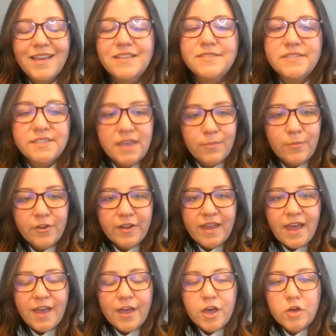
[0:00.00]
In
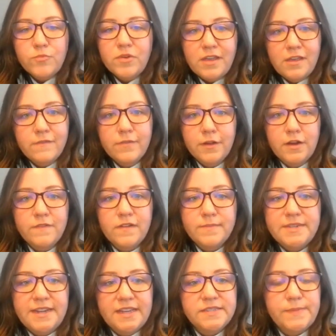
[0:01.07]
summary, I hope what you've learned from
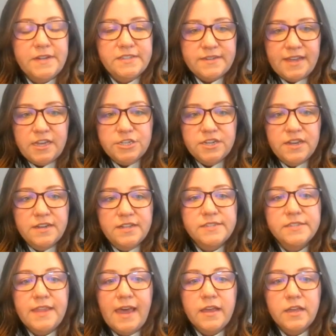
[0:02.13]
today's presentation
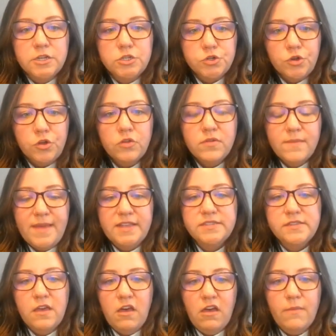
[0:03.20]
is that control
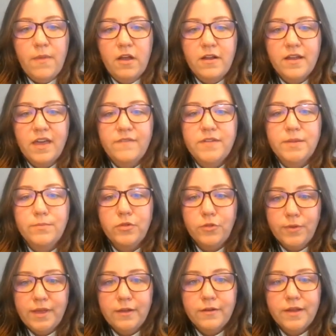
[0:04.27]
remains the hallmark of an
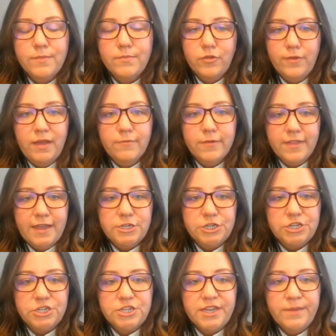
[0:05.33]
employer-employee
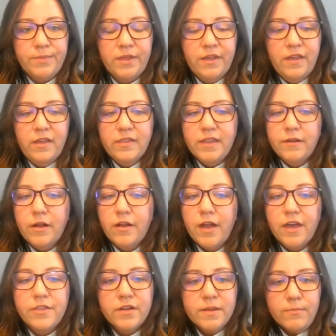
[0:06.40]
relationship. There
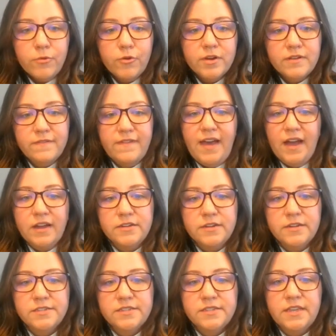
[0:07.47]
are other important
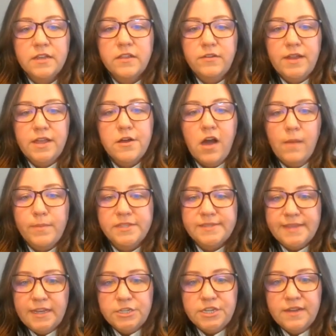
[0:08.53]
factors, including
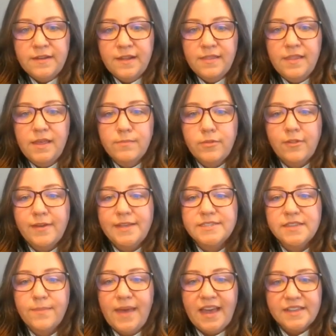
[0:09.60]
compensation and the
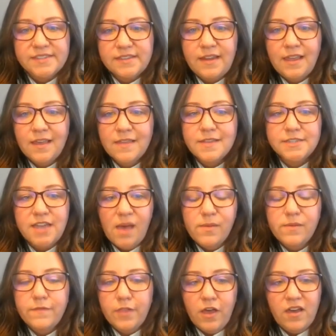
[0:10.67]
employee's capacity at the
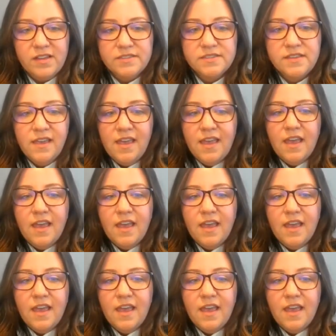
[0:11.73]
time of loss,